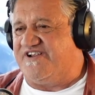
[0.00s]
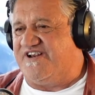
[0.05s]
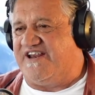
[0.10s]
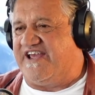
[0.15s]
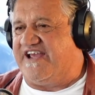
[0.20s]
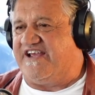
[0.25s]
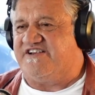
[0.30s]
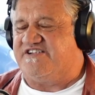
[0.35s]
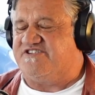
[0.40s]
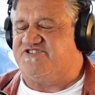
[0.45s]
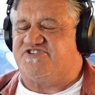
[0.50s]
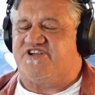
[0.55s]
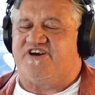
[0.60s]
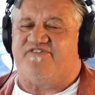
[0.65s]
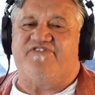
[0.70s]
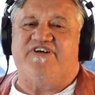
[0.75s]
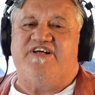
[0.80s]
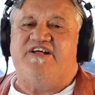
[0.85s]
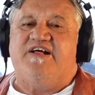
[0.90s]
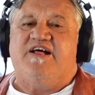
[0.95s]
land and
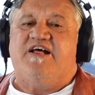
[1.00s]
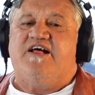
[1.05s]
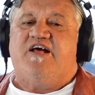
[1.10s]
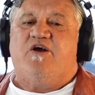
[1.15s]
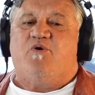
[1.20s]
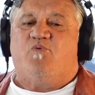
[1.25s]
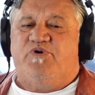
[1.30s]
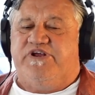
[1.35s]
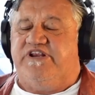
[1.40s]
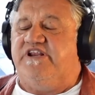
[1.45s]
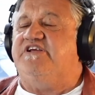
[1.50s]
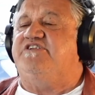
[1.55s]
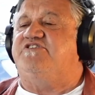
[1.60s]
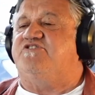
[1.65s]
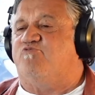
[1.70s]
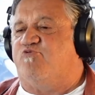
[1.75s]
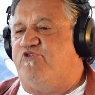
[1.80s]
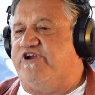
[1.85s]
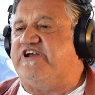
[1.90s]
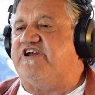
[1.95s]
stuff. We need to
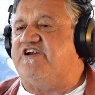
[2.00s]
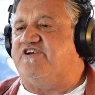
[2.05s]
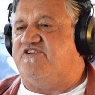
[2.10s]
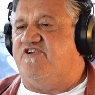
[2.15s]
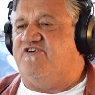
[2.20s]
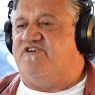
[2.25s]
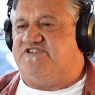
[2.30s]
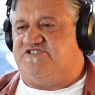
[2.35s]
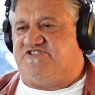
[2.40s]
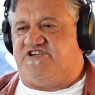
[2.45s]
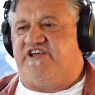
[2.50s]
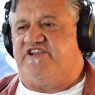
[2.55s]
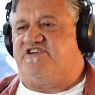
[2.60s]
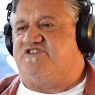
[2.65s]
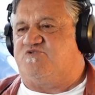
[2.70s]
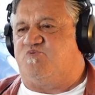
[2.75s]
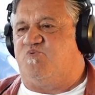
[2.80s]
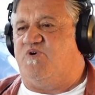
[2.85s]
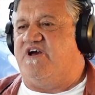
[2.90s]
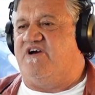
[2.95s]
recognise that
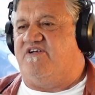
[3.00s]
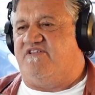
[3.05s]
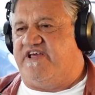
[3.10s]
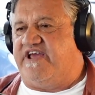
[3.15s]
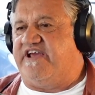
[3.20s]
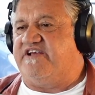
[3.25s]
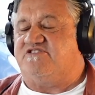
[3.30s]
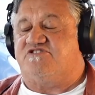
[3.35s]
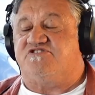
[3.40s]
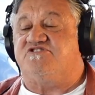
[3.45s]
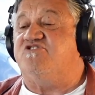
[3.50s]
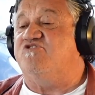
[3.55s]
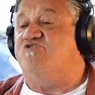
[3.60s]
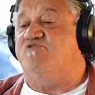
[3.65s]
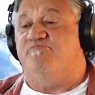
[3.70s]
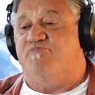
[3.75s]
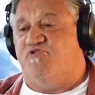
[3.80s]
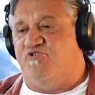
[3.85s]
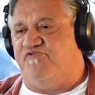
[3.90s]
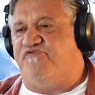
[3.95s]
as well and still
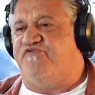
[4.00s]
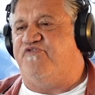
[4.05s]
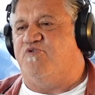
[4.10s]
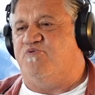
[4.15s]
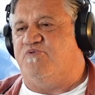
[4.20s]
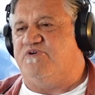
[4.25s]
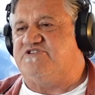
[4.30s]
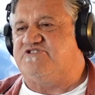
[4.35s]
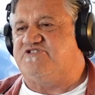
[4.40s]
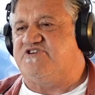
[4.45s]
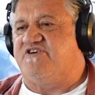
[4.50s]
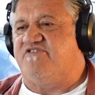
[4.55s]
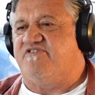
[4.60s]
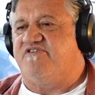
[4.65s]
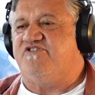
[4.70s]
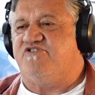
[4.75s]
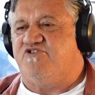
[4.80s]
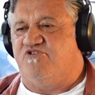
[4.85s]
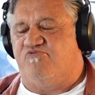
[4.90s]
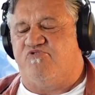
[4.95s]
move forward. So
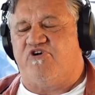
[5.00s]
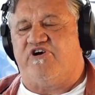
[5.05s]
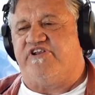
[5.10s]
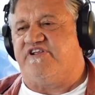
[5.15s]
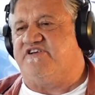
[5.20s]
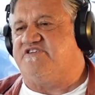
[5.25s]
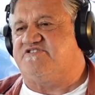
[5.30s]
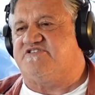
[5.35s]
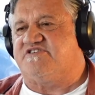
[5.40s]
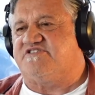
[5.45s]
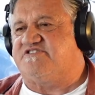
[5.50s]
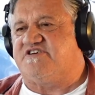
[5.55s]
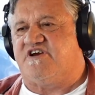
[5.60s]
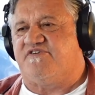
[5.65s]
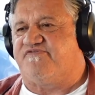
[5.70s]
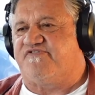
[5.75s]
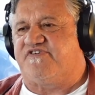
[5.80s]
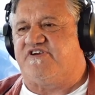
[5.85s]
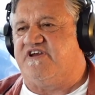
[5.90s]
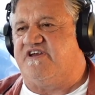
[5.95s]
you're right. It's a tough
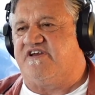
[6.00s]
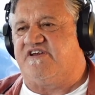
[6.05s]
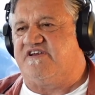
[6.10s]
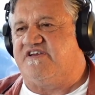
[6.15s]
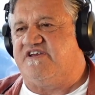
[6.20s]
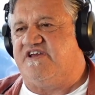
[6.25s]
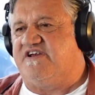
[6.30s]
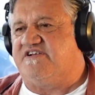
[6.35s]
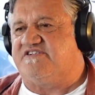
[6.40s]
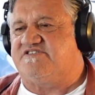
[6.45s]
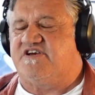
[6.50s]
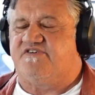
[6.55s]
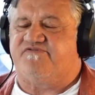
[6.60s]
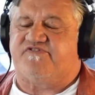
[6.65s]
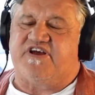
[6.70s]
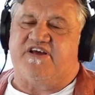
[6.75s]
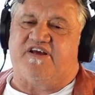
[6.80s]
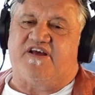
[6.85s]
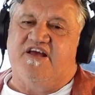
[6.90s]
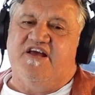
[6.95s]
gig. Yeah, tough gig.
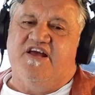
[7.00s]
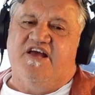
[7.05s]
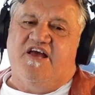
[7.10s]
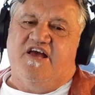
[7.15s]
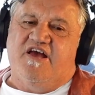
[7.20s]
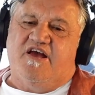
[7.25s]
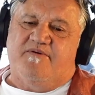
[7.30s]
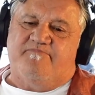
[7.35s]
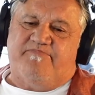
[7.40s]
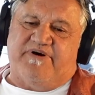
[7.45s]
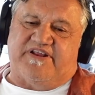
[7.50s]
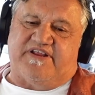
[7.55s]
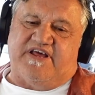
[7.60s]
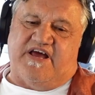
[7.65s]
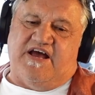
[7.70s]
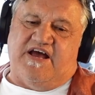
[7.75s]
It is. But